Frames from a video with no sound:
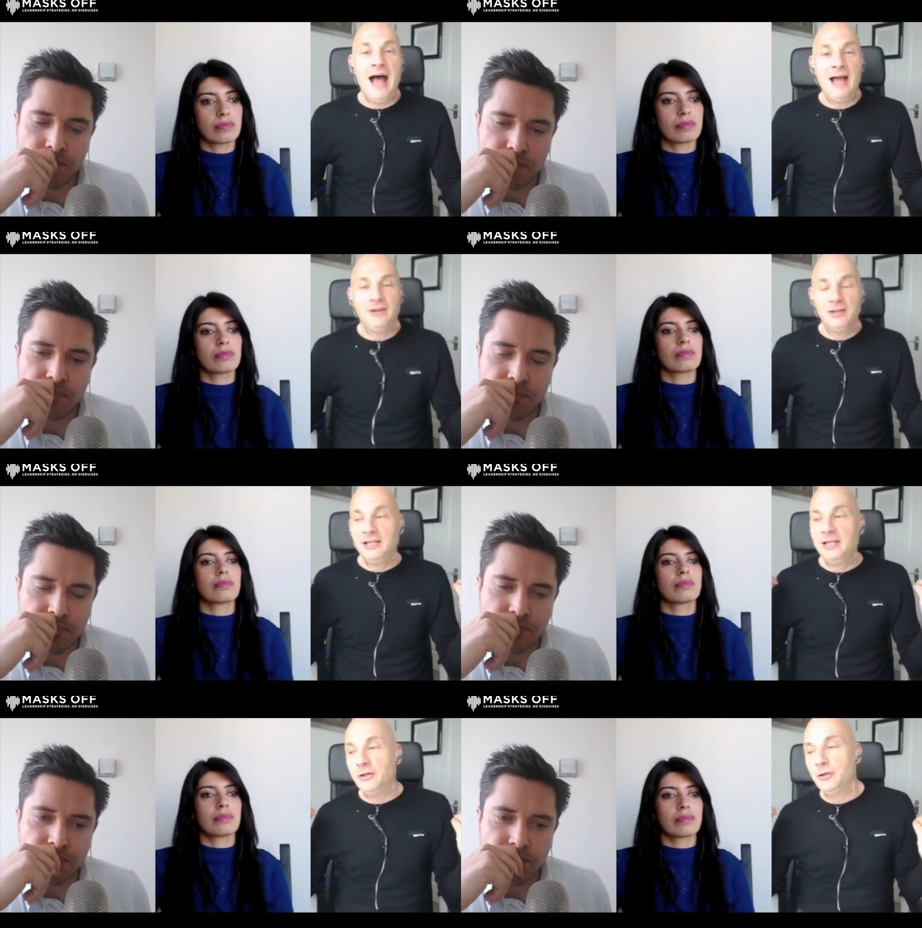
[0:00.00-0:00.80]
Speaker 1: and a
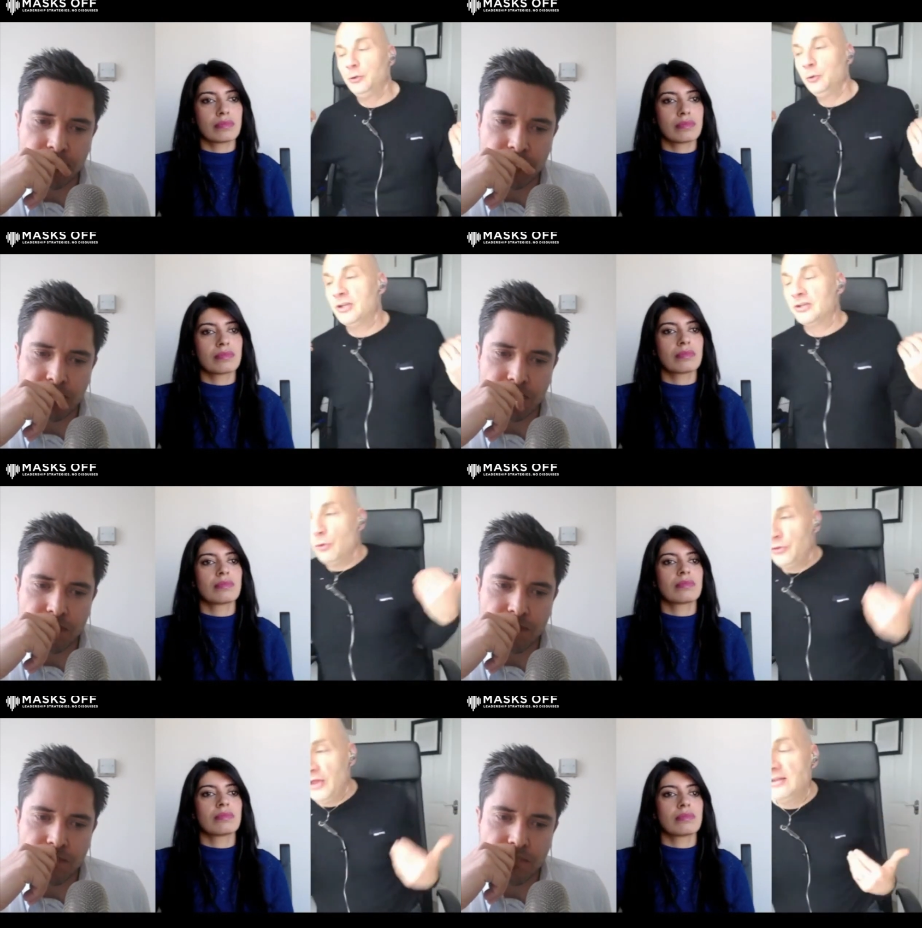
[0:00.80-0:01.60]
leader who is
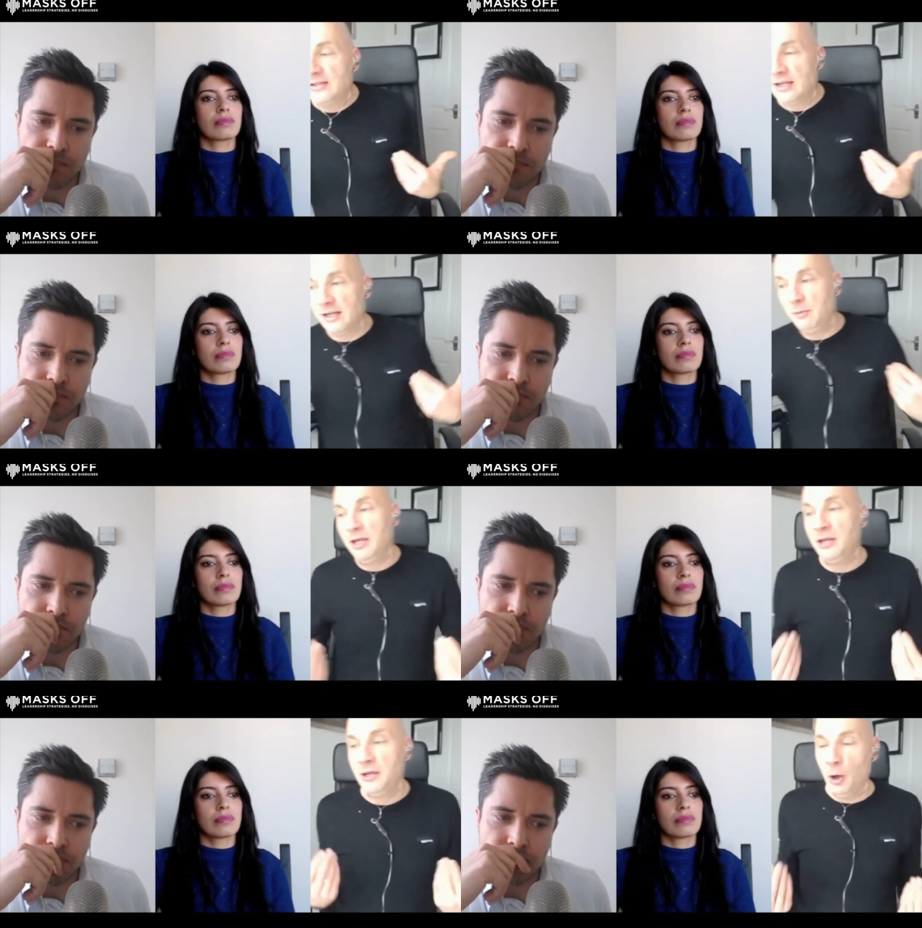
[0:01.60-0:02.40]
authentically
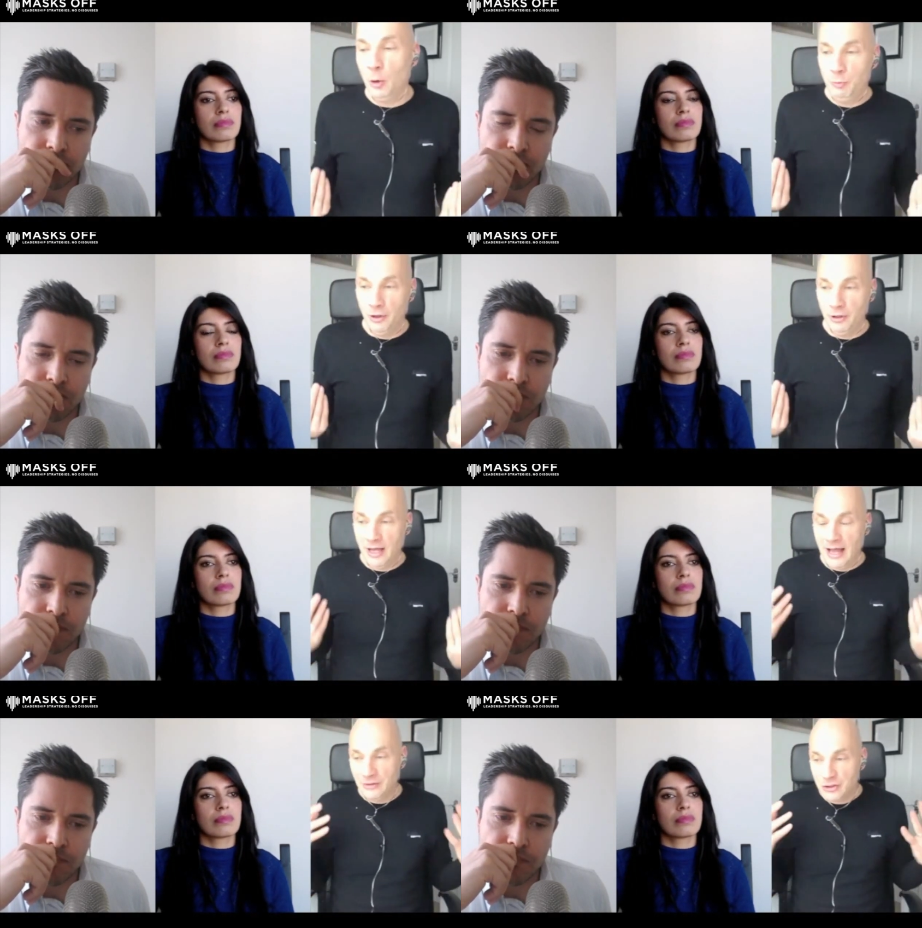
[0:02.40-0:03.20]
being open
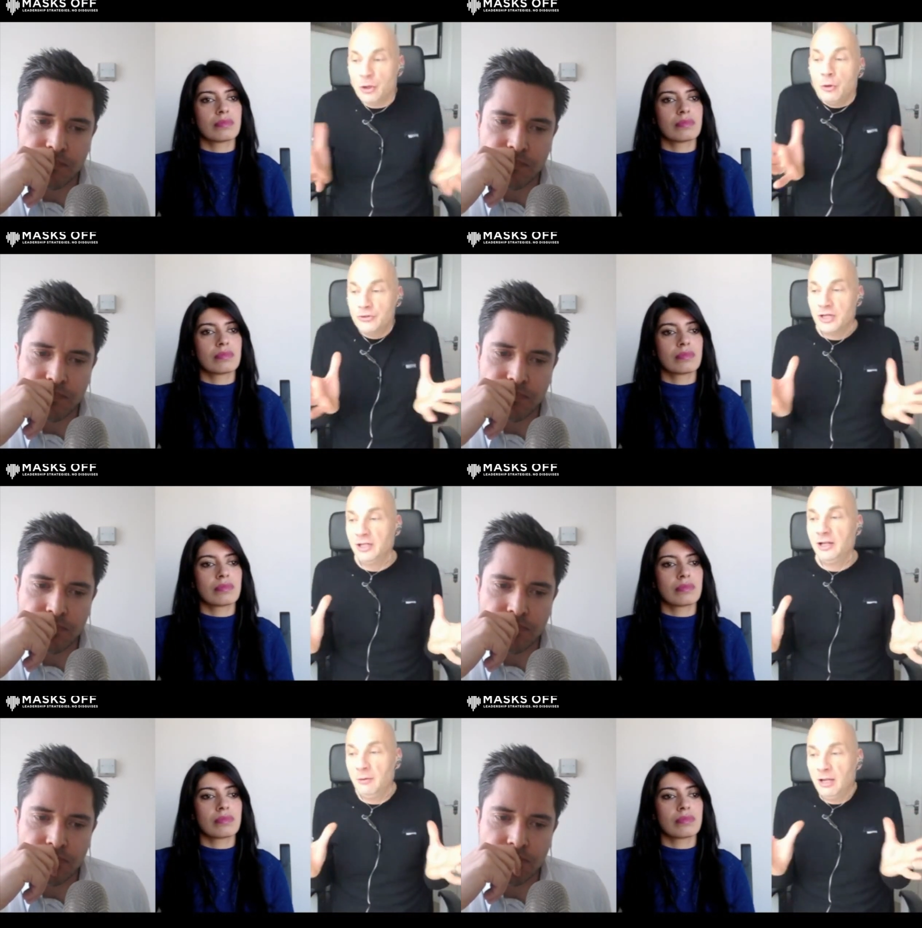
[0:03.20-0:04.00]
and shows a
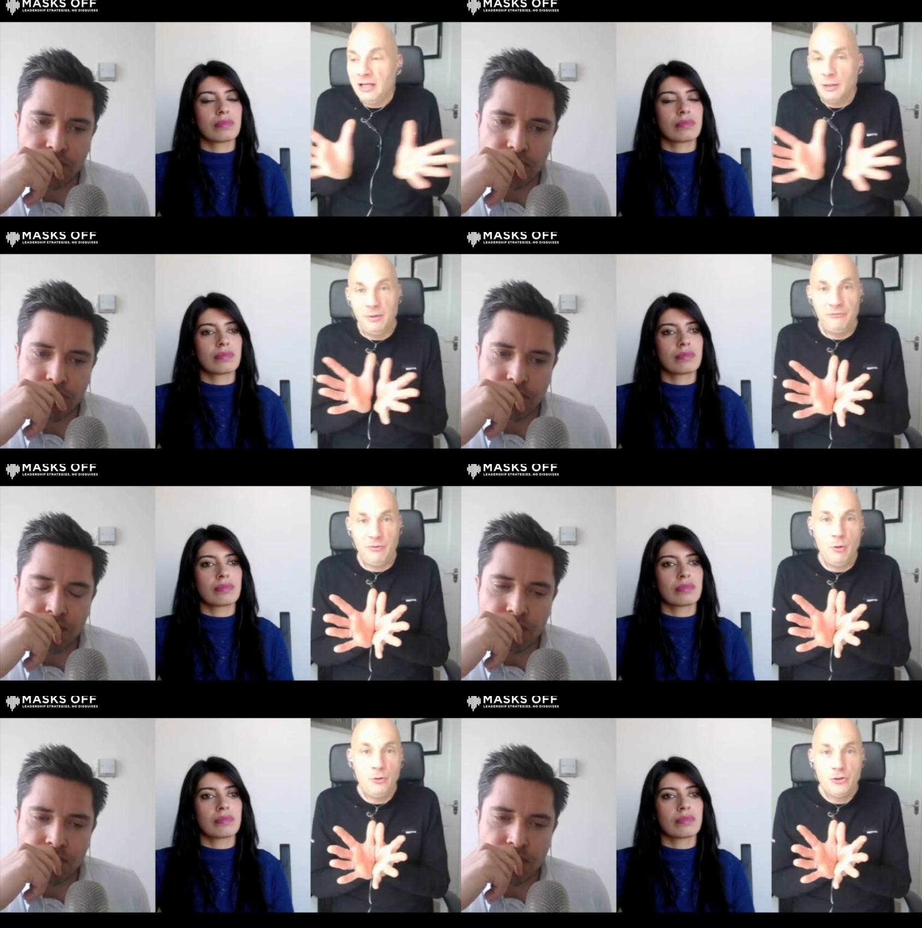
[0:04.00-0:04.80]
little little bit
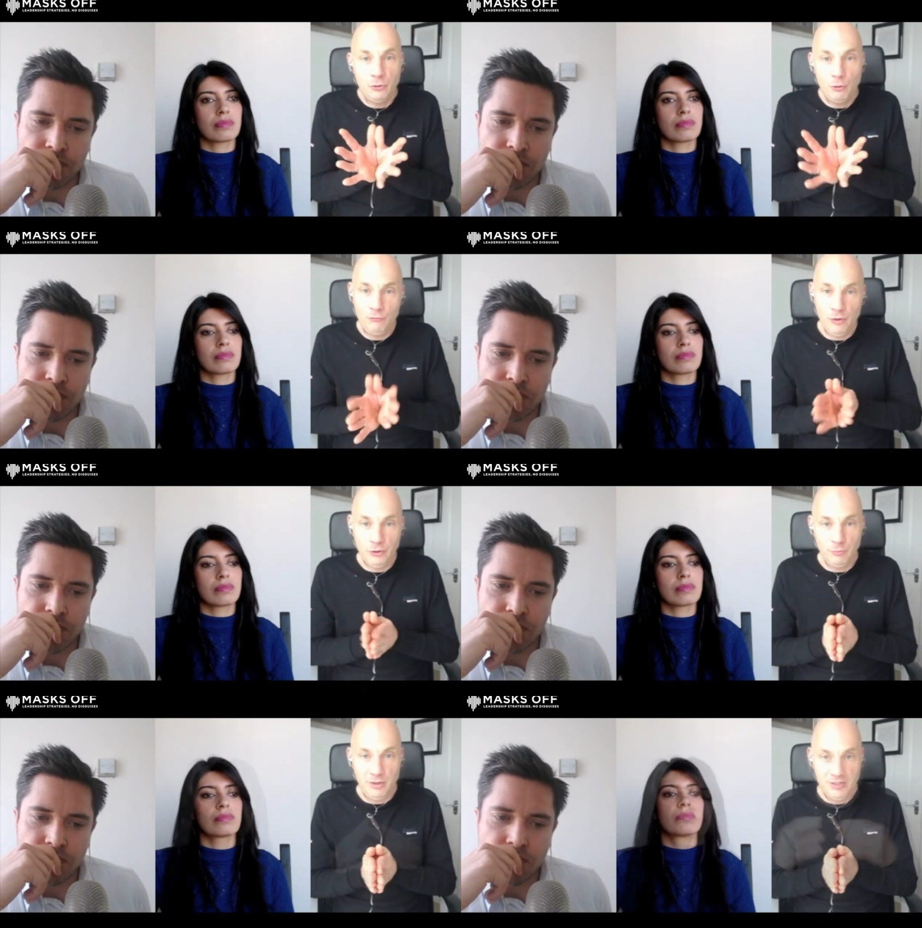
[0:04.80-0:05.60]
of emotional
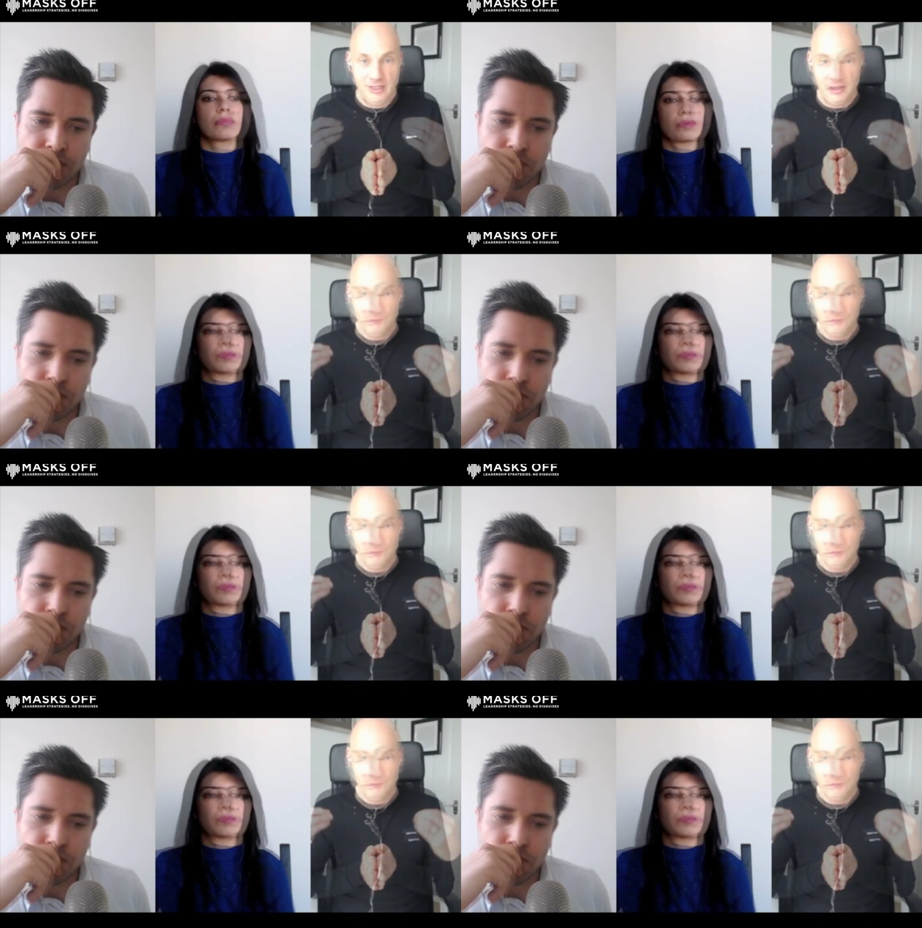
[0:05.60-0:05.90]
vulnerability.